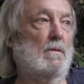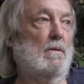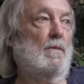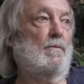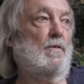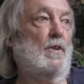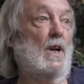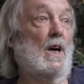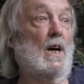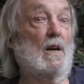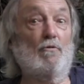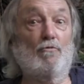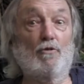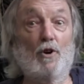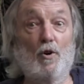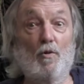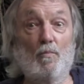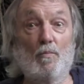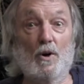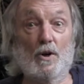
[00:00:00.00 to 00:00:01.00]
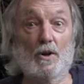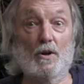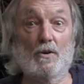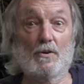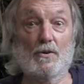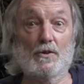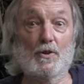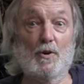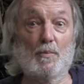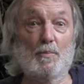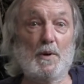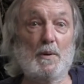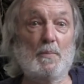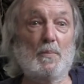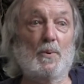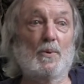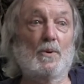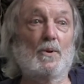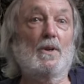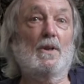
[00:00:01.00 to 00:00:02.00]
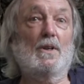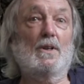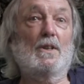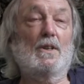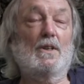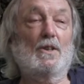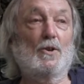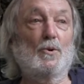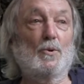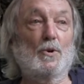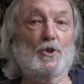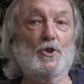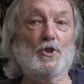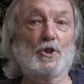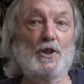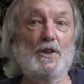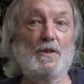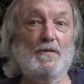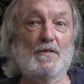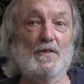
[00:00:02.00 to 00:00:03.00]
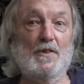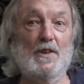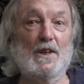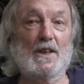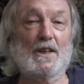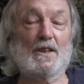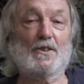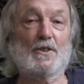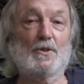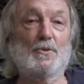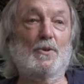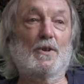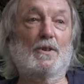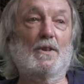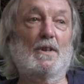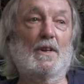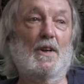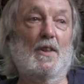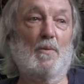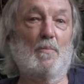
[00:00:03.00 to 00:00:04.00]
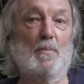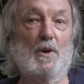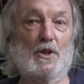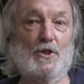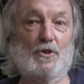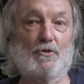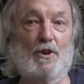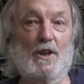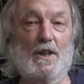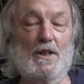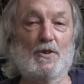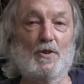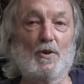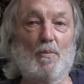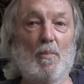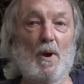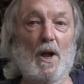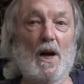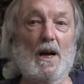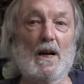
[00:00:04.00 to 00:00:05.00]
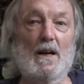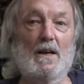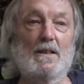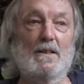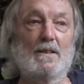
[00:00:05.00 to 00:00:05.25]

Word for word: if you like, role models or people who achieve things, who are either mixed race or black.